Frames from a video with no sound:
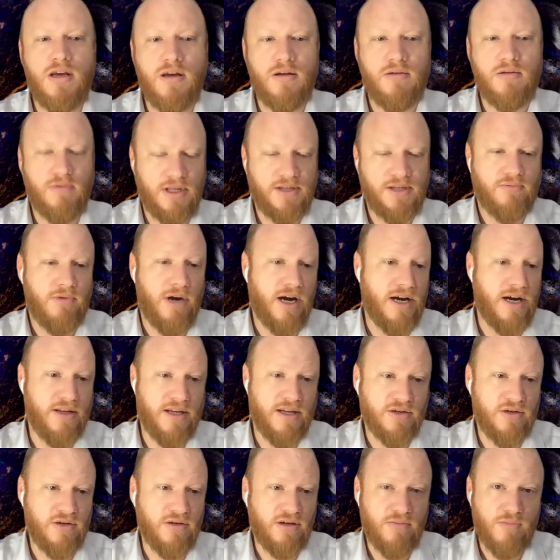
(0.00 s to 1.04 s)
that's right, they
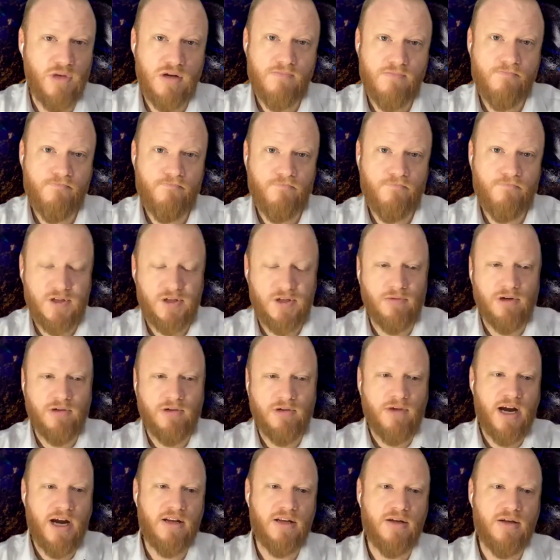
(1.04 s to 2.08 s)
don't commute. So we
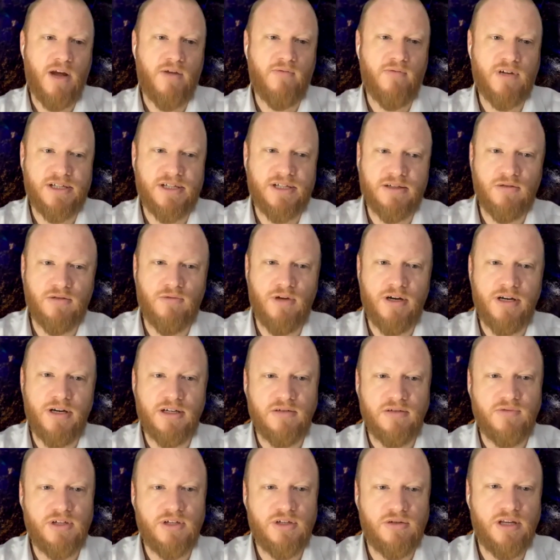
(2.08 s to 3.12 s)
ran them every single one
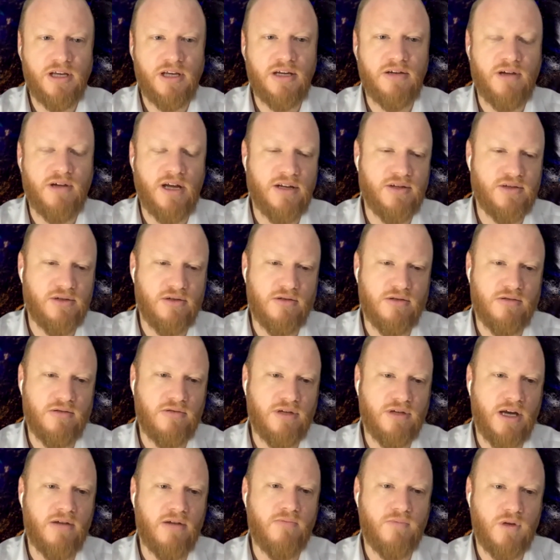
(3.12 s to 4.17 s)
individually. And so,
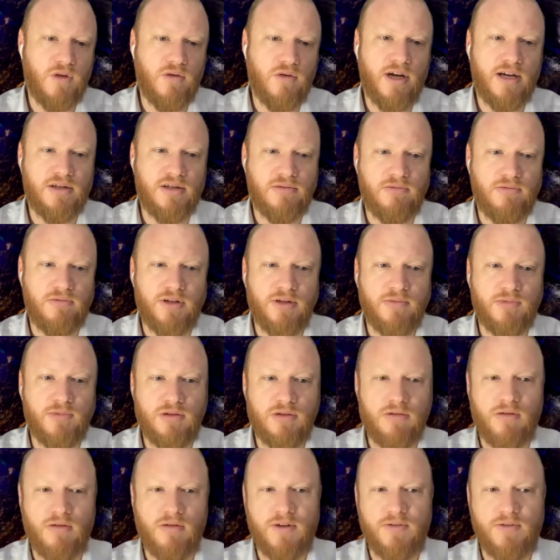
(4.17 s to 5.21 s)
yeah, you had to run them
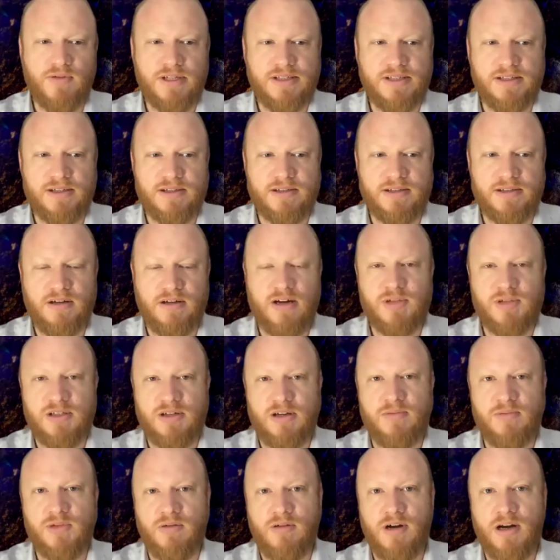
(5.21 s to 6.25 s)
256 times
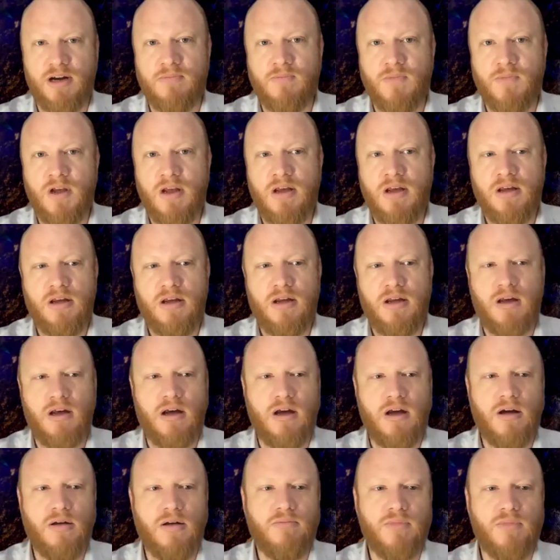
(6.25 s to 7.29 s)
3.
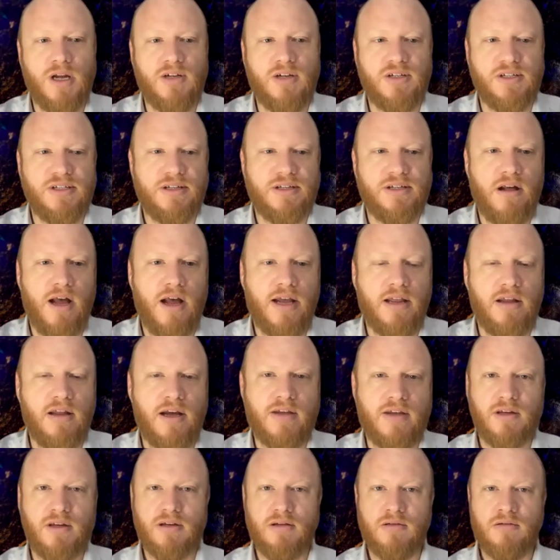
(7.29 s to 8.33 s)
And just to
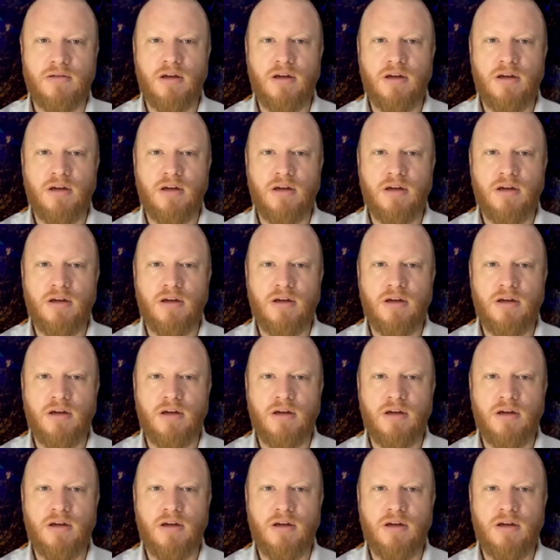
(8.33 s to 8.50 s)
highlight that,